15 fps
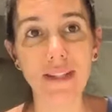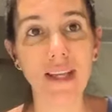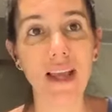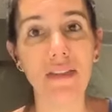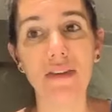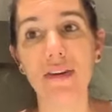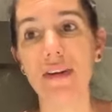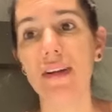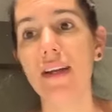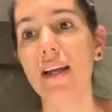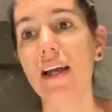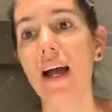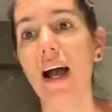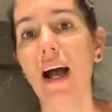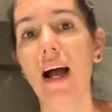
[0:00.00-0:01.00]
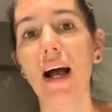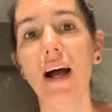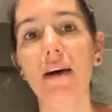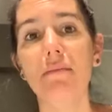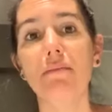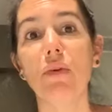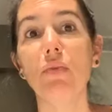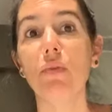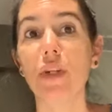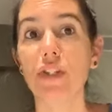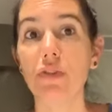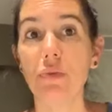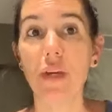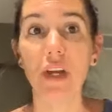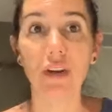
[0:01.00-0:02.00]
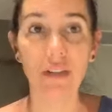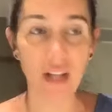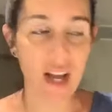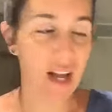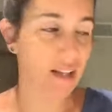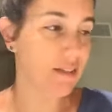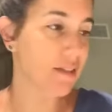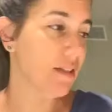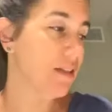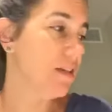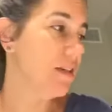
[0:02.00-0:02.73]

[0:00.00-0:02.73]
together, um, which we are not.